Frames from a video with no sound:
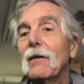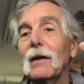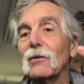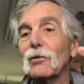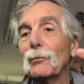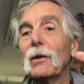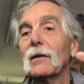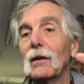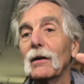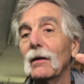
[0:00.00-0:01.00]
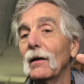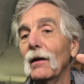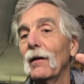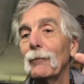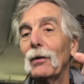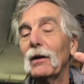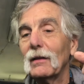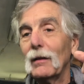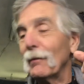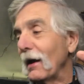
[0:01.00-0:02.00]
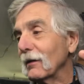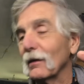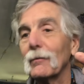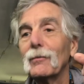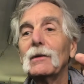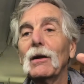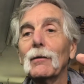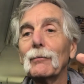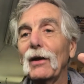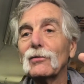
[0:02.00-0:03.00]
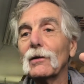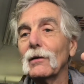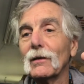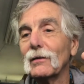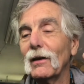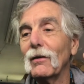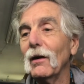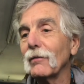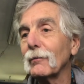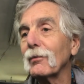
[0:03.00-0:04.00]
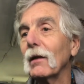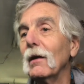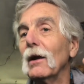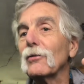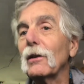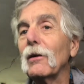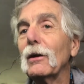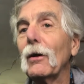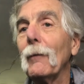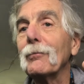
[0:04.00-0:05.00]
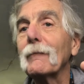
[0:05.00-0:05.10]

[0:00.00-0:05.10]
I can just put it in the back of the bicycle and take off. So there you go.